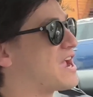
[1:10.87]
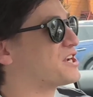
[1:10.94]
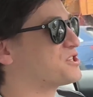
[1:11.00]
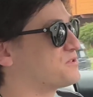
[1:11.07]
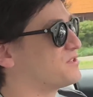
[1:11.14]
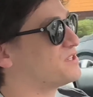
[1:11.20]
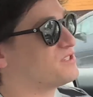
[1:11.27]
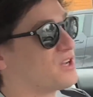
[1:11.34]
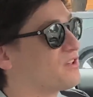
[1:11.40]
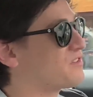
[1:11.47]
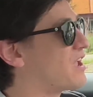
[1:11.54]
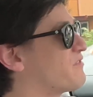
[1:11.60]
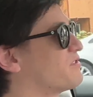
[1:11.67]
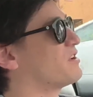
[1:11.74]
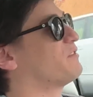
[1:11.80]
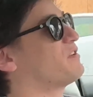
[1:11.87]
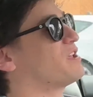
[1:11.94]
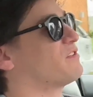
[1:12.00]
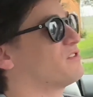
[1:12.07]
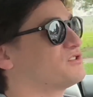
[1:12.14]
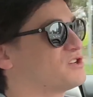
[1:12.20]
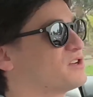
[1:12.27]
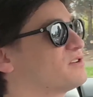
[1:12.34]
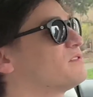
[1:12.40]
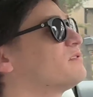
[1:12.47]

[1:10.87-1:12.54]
actually does have an advantage in.